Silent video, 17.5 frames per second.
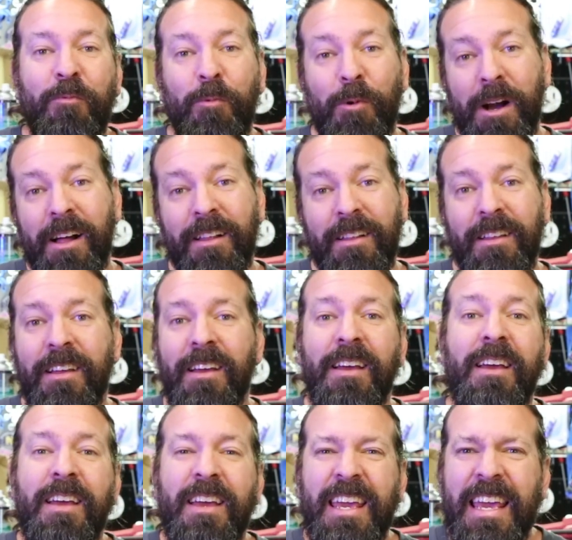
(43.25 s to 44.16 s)
Well,
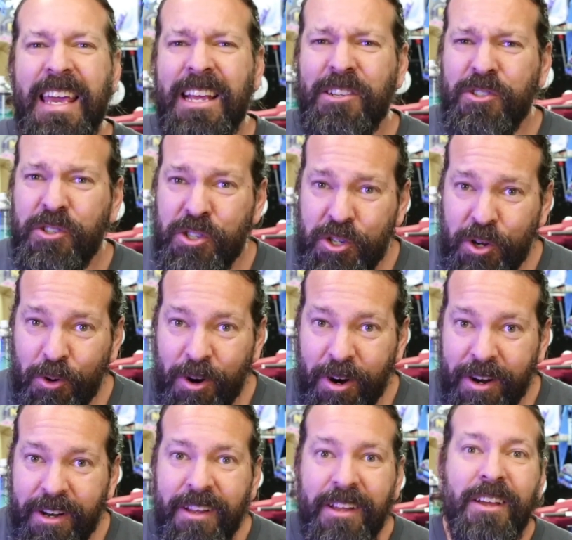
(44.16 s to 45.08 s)
in
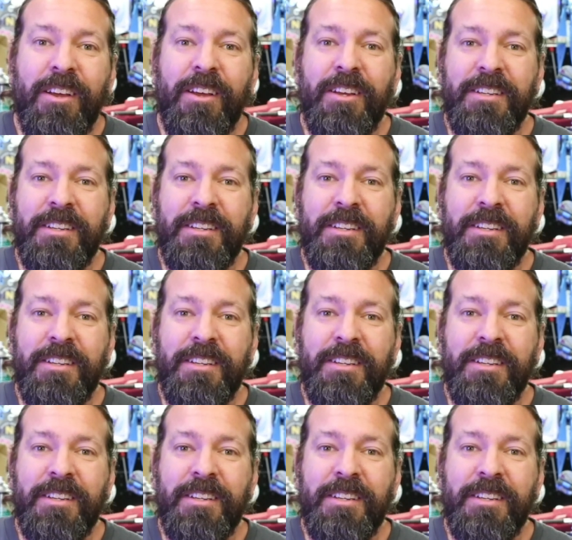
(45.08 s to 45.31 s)
short,